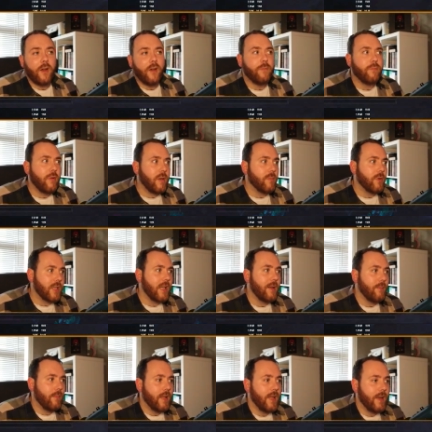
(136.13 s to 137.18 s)
I've pretty much
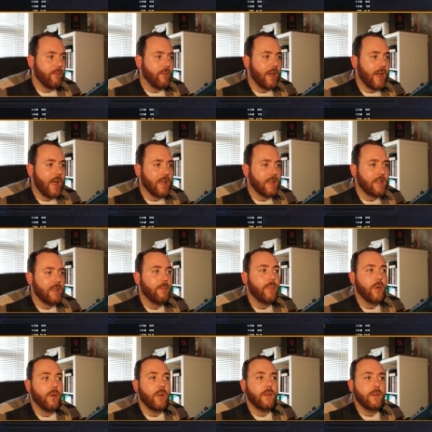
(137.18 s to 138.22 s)
played every class,
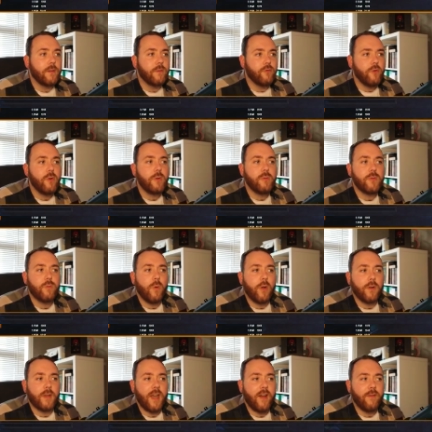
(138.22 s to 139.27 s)
but Druid was
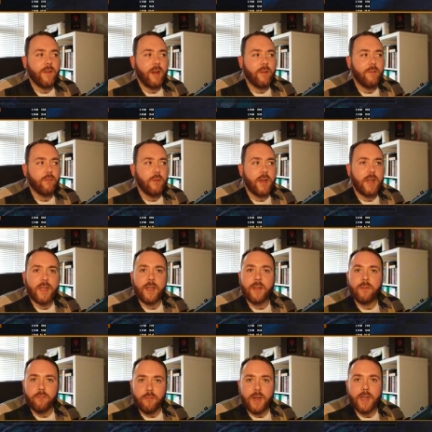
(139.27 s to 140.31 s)
one that I've really,
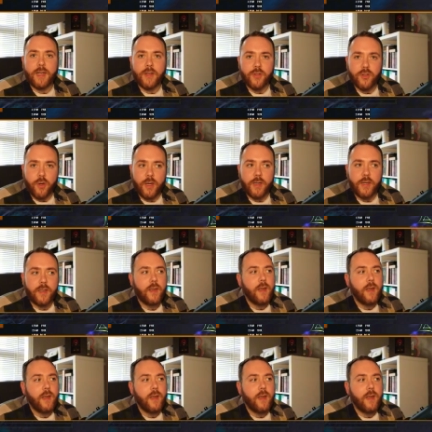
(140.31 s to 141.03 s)
really enjoyed